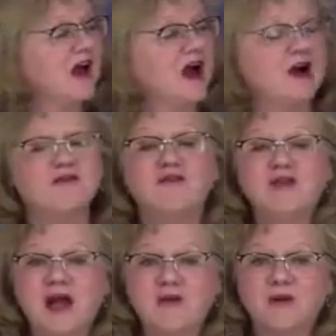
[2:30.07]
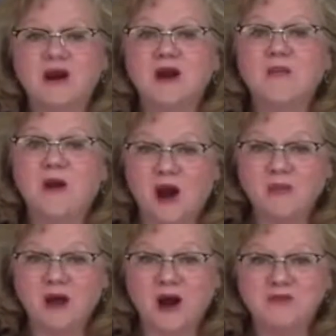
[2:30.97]
fabric
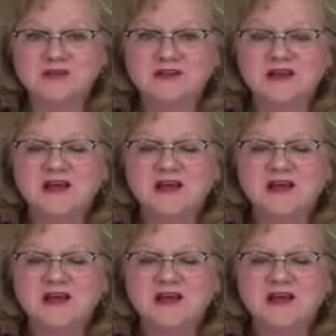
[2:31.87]
pom-poms.